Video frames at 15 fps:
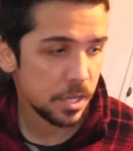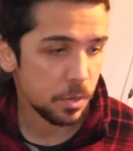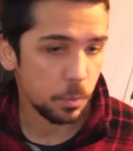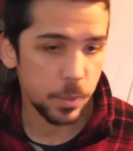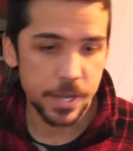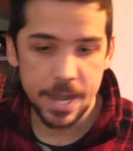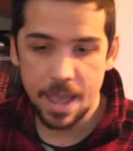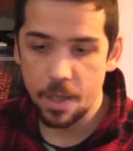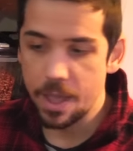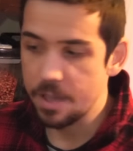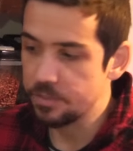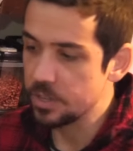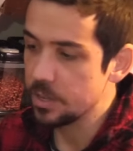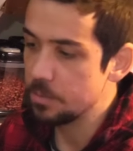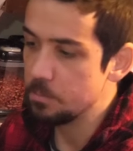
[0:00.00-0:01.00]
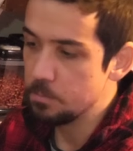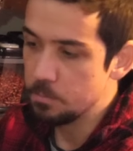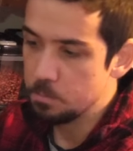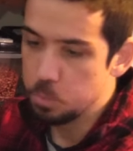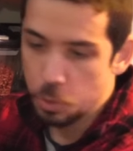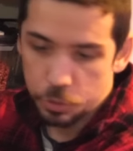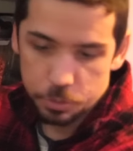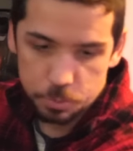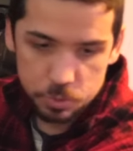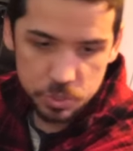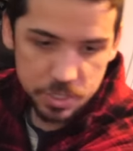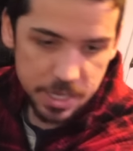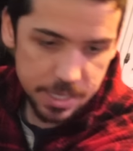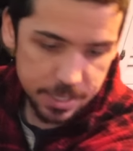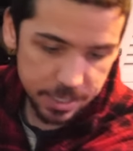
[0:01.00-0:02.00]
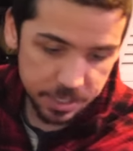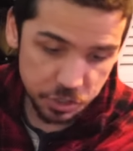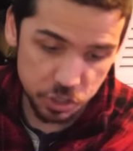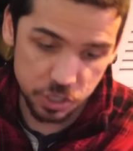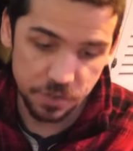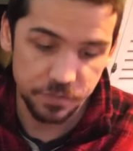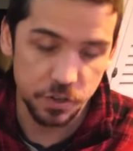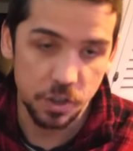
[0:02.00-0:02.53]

we now have a portable seat that can shift